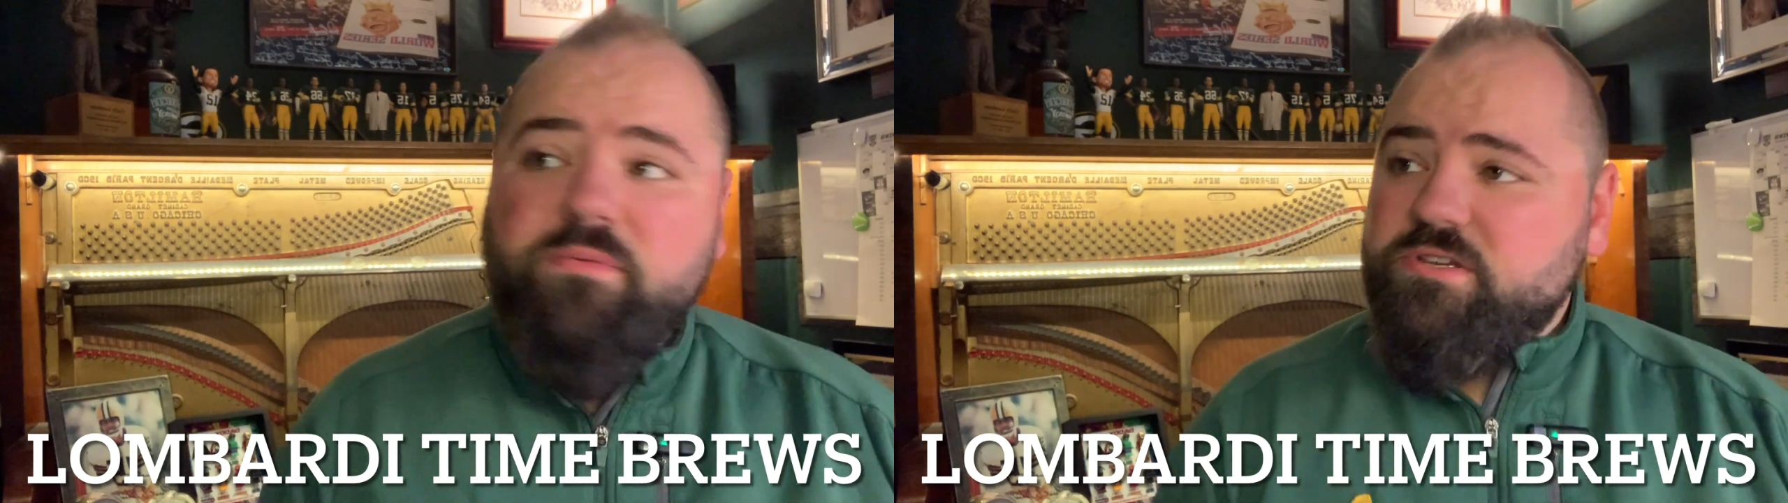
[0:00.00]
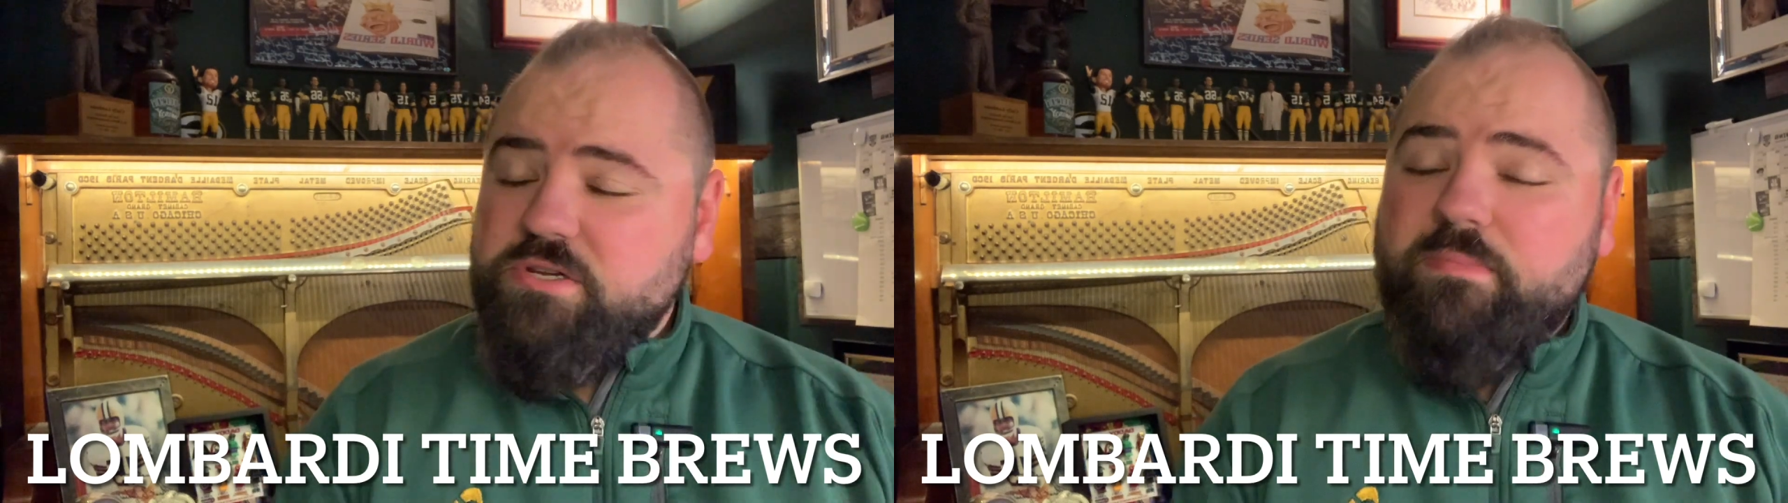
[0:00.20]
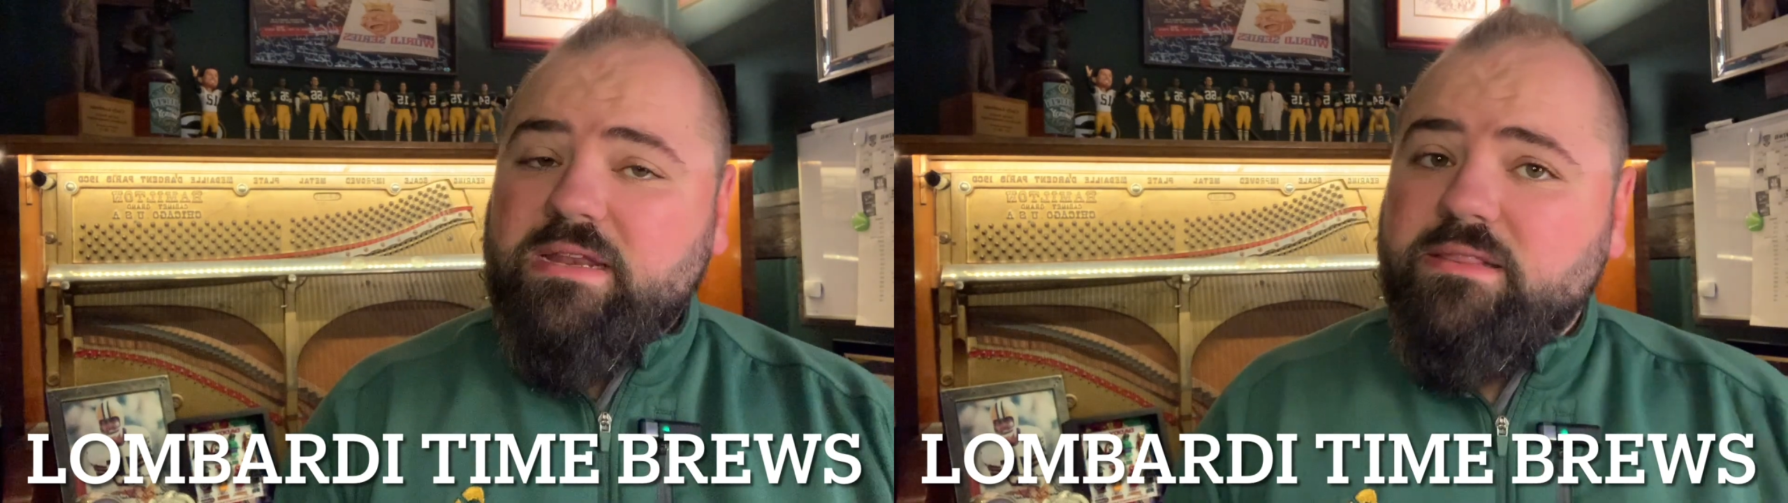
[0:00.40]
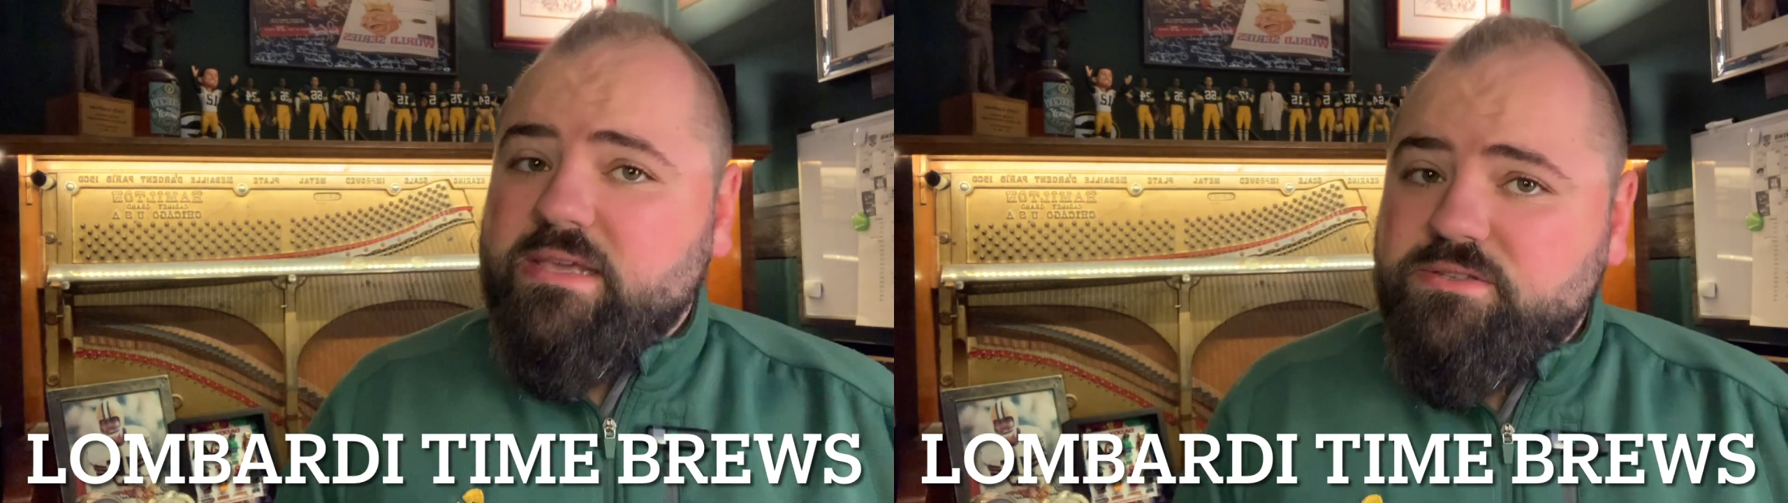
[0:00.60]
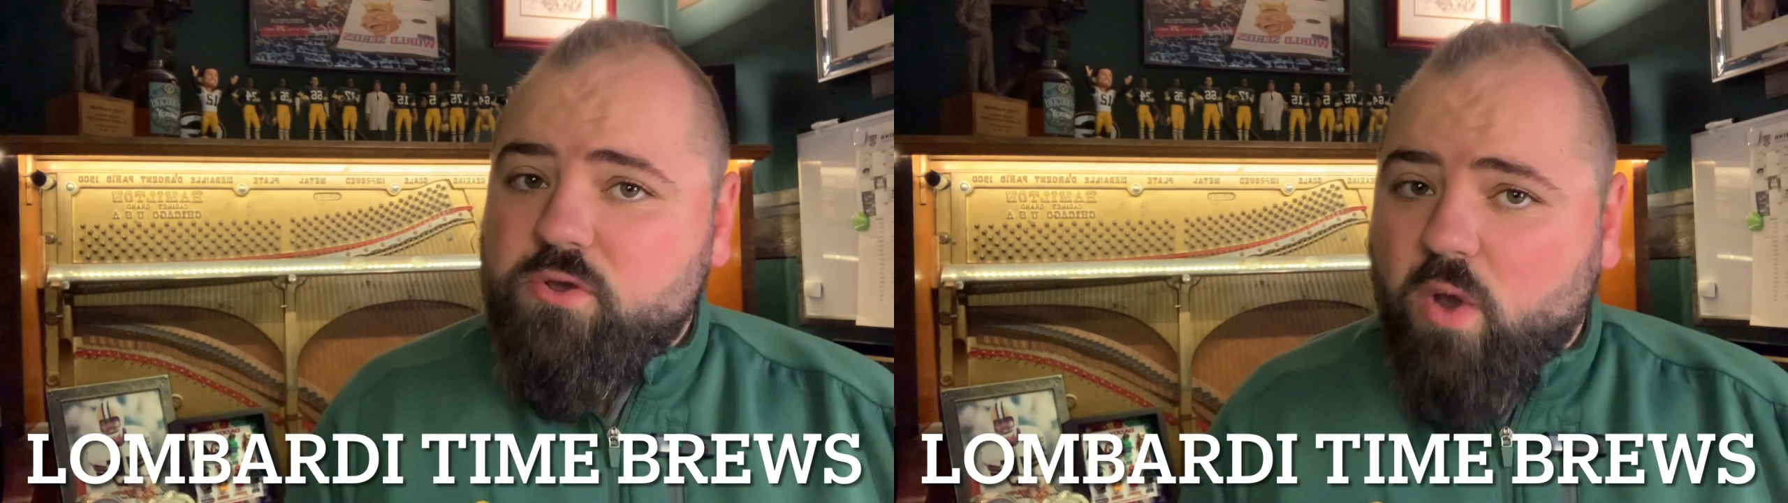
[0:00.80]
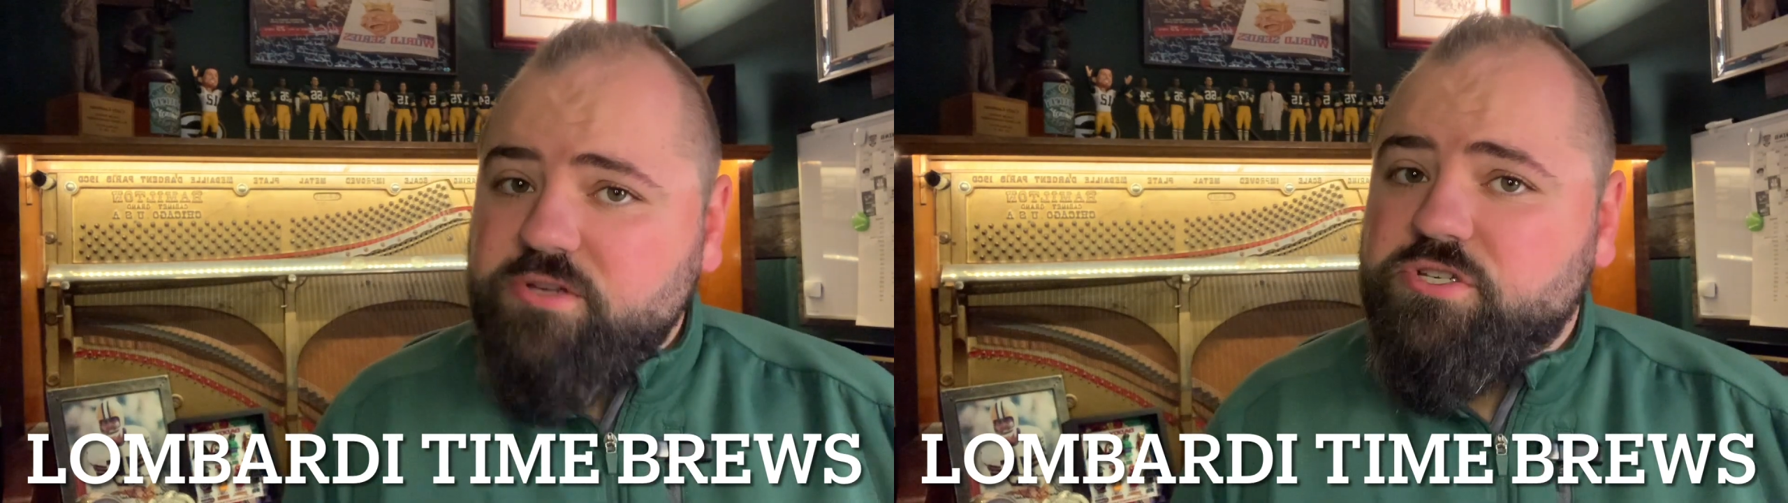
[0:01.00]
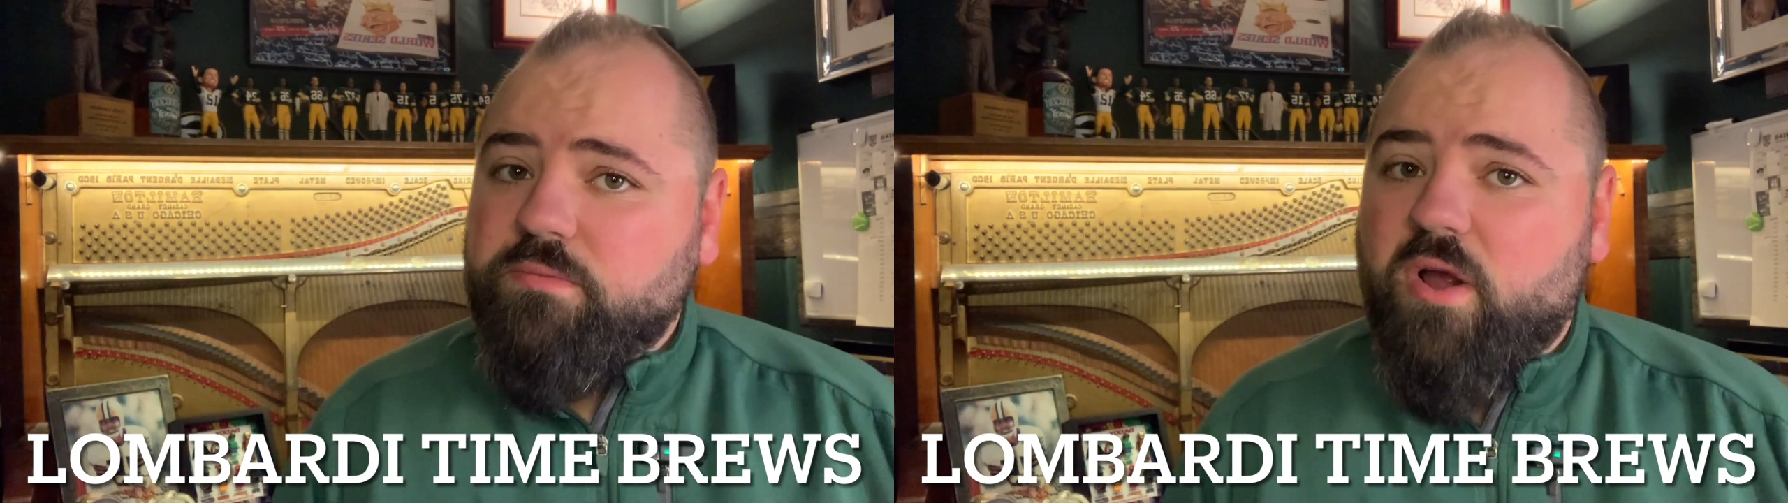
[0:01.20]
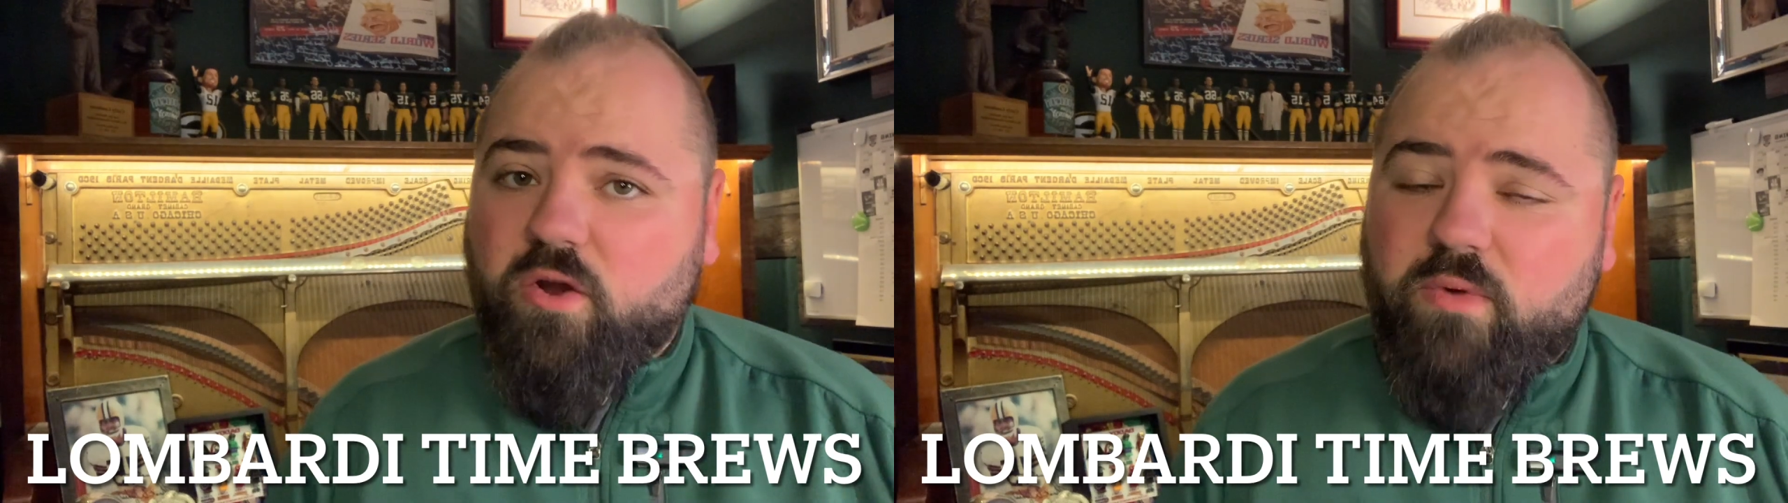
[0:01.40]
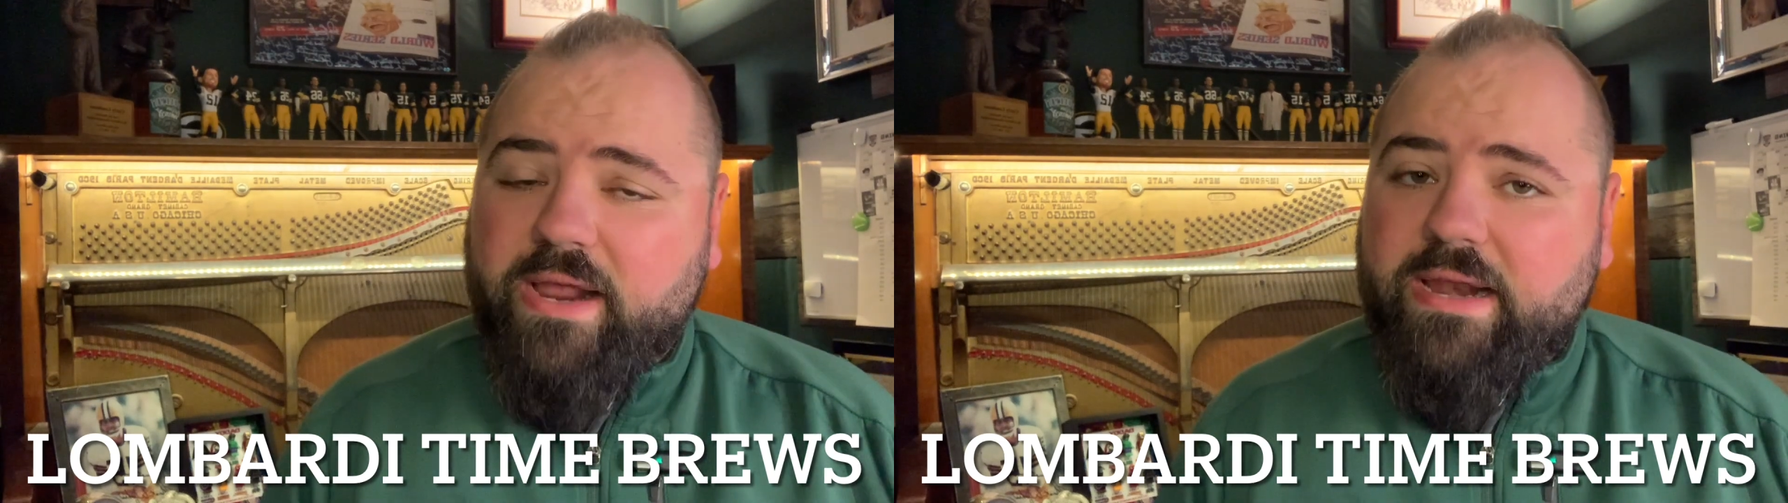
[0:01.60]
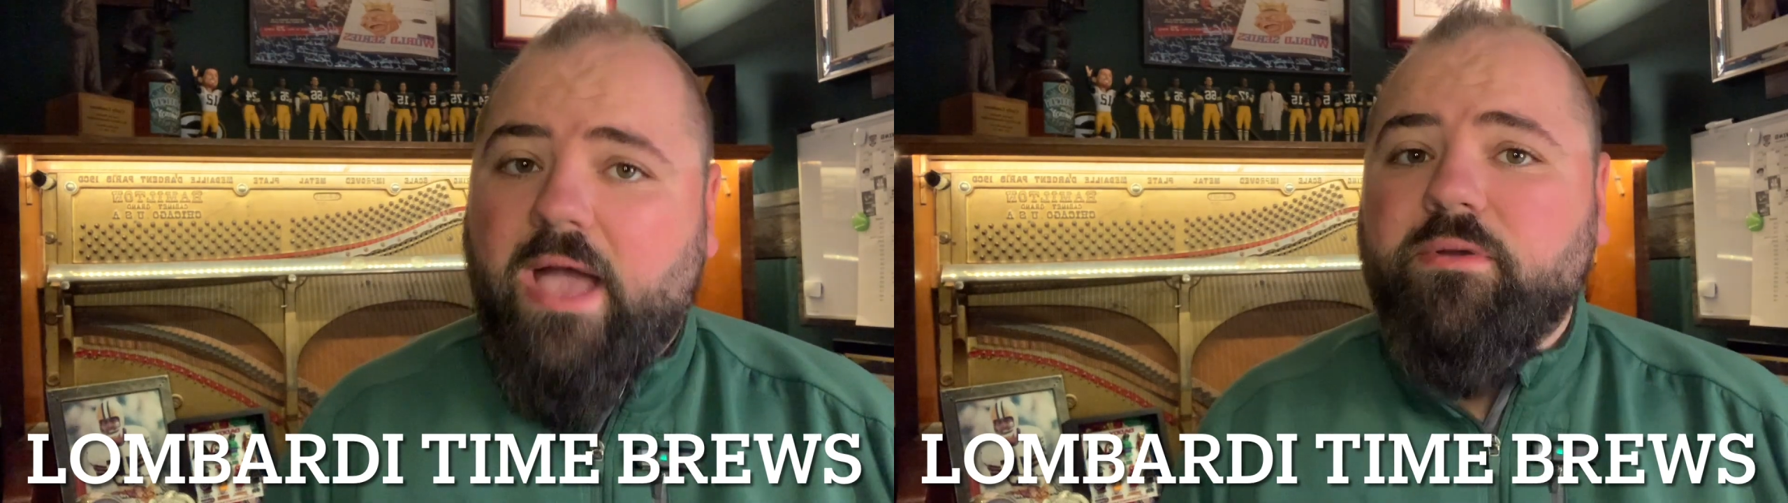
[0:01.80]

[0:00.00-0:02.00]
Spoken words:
which admittedly is a question mark right now,